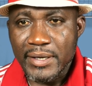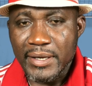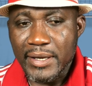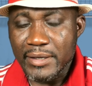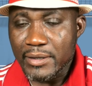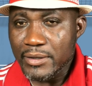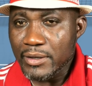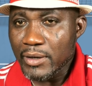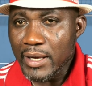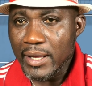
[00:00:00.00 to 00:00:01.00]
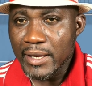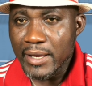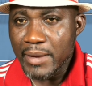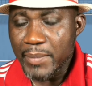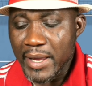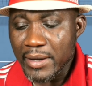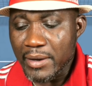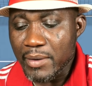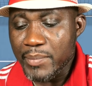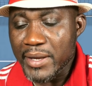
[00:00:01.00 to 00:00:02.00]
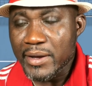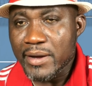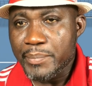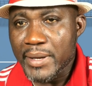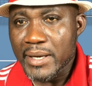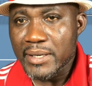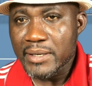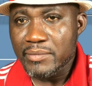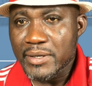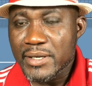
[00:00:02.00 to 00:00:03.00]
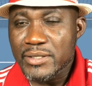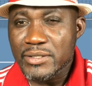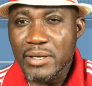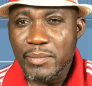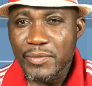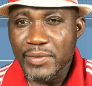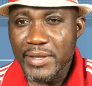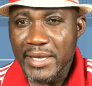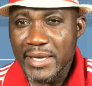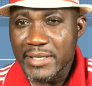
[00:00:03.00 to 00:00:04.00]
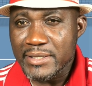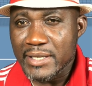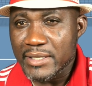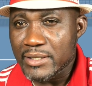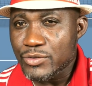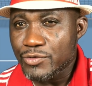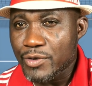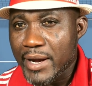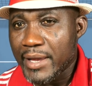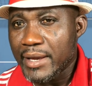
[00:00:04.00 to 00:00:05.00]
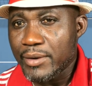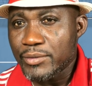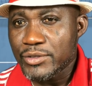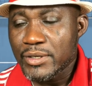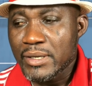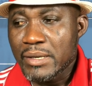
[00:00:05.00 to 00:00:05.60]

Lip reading: Yeah, the local league may not be competitive because some of the kids are just trying out,